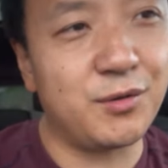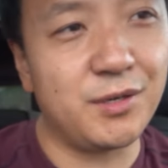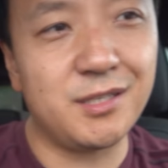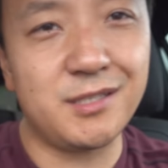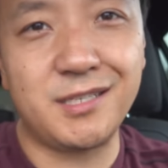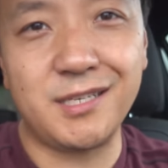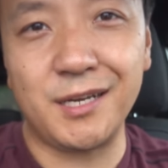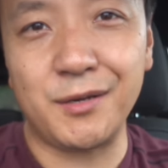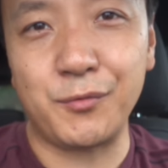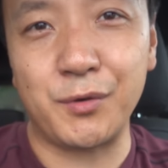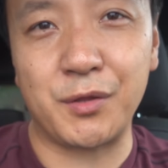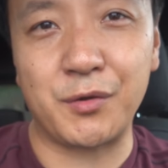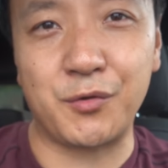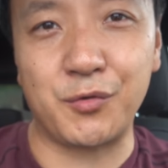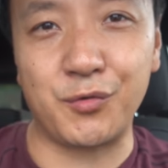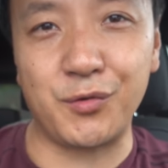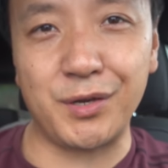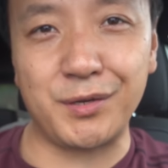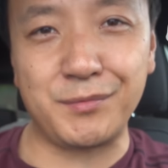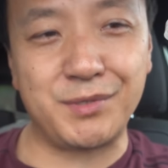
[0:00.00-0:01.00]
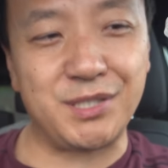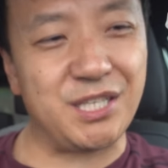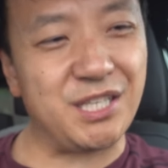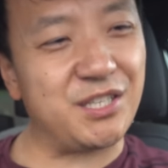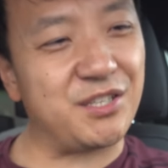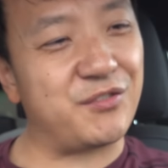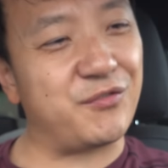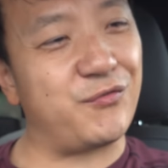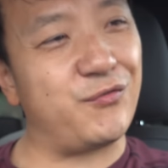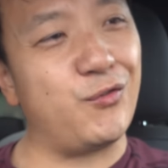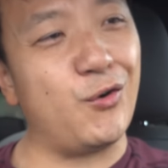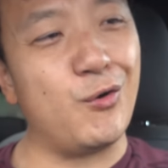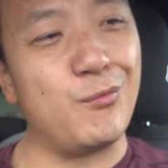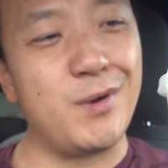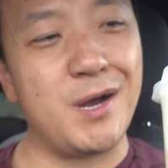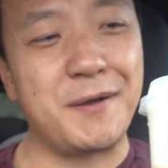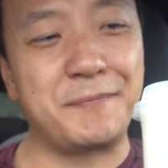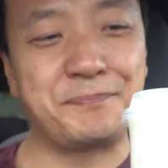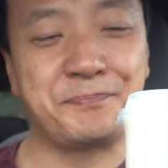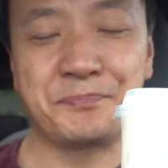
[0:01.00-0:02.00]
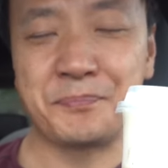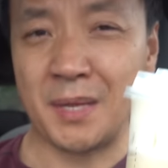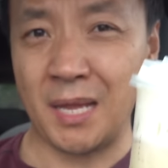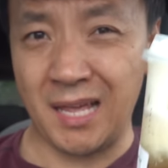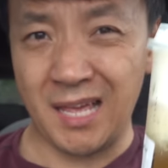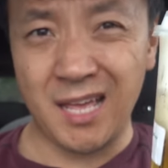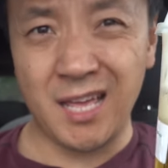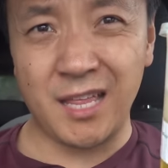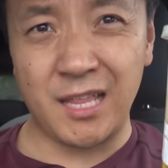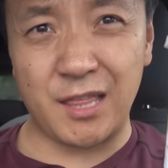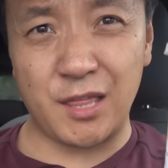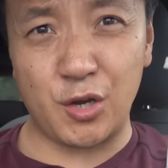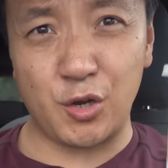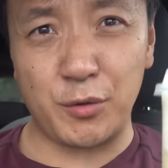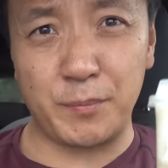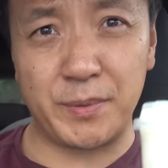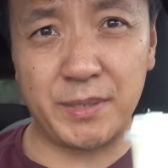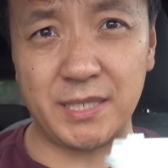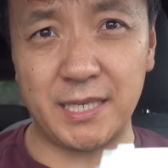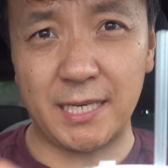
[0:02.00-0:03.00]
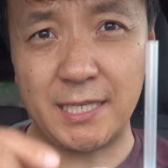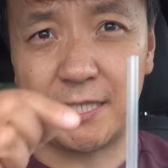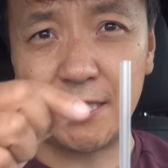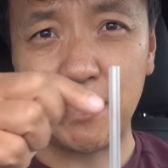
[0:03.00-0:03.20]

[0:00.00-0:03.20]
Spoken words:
green tea with cream cheese foma, 30%